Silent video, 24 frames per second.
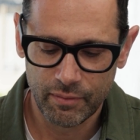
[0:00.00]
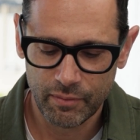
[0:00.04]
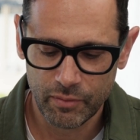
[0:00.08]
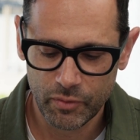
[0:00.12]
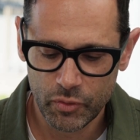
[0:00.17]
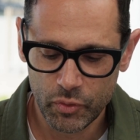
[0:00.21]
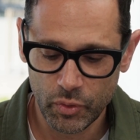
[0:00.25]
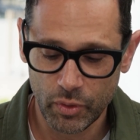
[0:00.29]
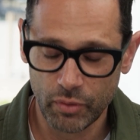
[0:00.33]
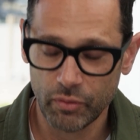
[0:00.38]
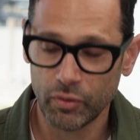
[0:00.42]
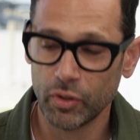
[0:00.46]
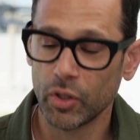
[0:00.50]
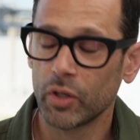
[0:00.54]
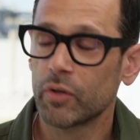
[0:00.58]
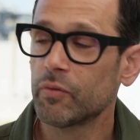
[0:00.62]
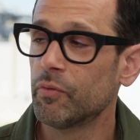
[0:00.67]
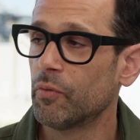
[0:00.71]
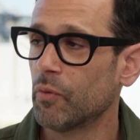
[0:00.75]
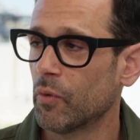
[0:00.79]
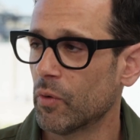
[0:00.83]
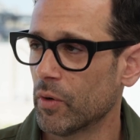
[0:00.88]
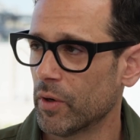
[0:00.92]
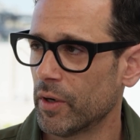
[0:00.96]
sort of look
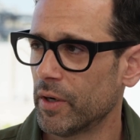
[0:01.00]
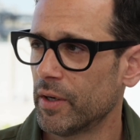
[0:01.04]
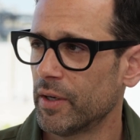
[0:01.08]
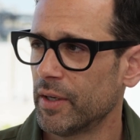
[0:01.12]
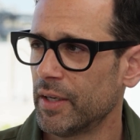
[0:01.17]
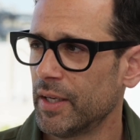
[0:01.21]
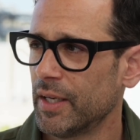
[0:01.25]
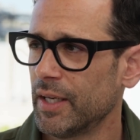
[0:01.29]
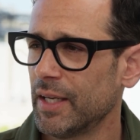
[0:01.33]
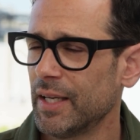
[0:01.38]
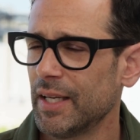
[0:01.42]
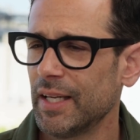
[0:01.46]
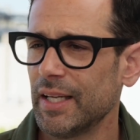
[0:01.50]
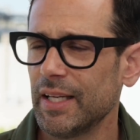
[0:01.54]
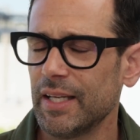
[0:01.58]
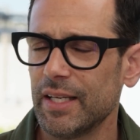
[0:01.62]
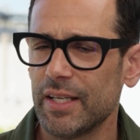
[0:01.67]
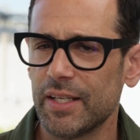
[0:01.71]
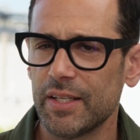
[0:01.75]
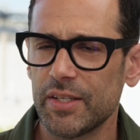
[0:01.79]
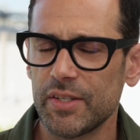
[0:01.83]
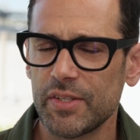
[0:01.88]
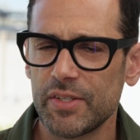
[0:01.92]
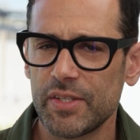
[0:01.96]
for
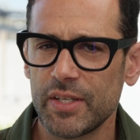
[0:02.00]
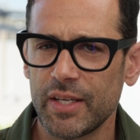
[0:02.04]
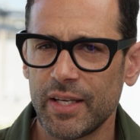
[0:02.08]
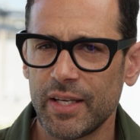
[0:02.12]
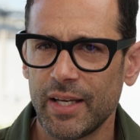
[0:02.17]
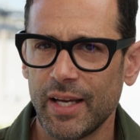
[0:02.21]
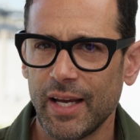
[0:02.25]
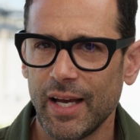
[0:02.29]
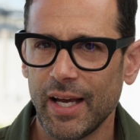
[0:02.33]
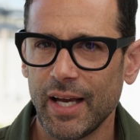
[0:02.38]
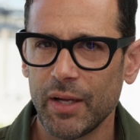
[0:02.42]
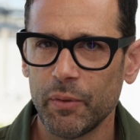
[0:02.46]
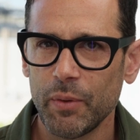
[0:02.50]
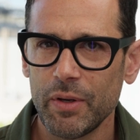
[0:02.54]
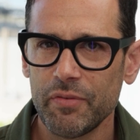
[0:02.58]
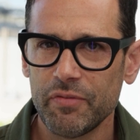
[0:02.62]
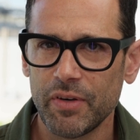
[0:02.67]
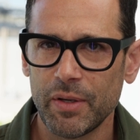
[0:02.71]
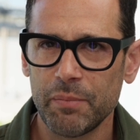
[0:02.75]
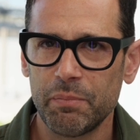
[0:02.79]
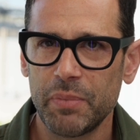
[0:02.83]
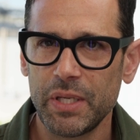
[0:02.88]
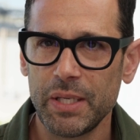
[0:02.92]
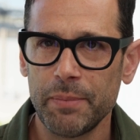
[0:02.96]
is how do I
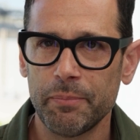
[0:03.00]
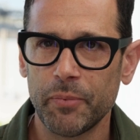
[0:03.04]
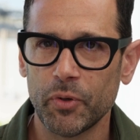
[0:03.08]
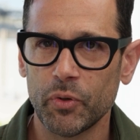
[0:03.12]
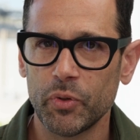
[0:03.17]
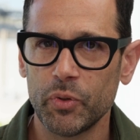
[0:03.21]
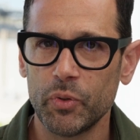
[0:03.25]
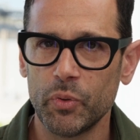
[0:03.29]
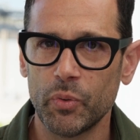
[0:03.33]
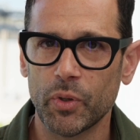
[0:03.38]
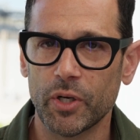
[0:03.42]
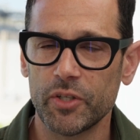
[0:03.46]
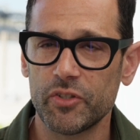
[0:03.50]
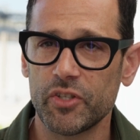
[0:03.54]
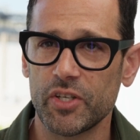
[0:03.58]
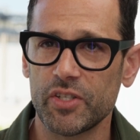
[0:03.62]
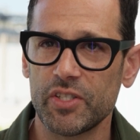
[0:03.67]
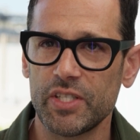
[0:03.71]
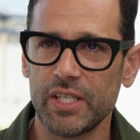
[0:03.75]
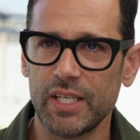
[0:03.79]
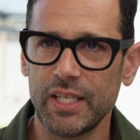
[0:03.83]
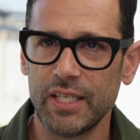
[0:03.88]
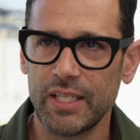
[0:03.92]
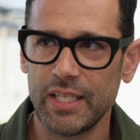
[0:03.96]
find people who are
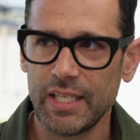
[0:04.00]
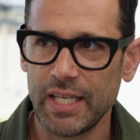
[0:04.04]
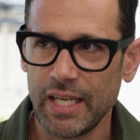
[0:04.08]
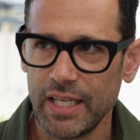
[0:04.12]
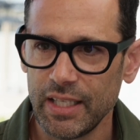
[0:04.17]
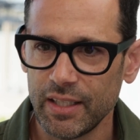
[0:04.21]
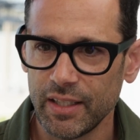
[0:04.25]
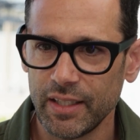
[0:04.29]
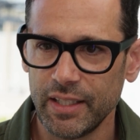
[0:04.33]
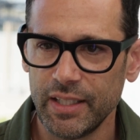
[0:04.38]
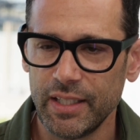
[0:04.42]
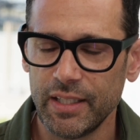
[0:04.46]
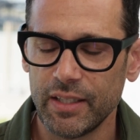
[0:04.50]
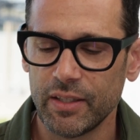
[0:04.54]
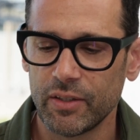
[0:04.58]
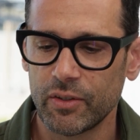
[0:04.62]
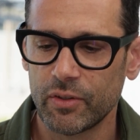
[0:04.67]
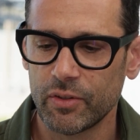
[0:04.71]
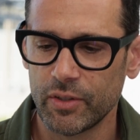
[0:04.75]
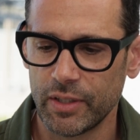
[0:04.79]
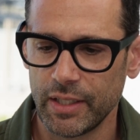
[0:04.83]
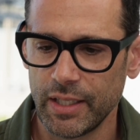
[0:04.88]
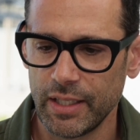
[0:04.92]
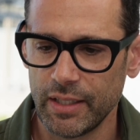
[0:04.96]
just innately
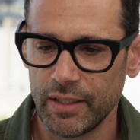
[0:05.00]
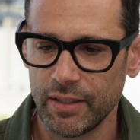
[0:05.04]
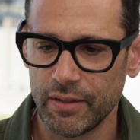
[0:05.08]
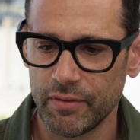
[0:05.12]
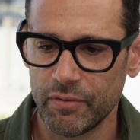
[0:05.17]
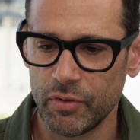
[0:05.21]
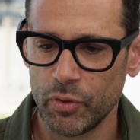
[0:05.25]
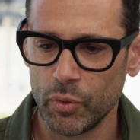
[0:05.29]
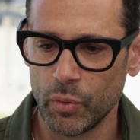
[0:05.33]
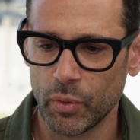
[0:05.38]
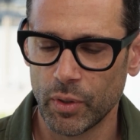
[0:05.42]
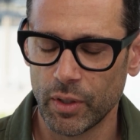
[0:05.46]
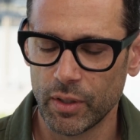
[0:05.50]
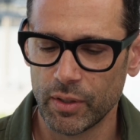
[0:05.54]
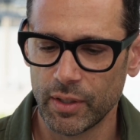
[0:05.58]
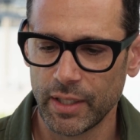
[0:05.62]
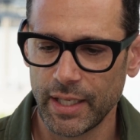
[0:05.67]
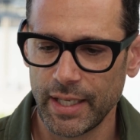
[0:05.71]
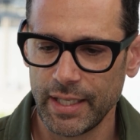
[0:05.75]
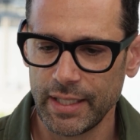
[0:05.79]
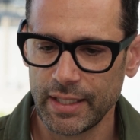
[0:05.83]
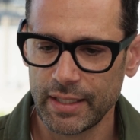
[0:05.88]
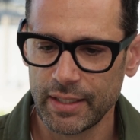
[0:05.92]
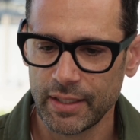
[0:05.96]
creative, who are
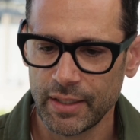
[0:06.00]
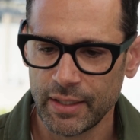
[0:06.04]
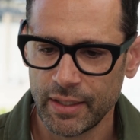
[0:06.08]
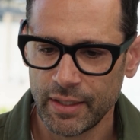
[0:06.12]
like,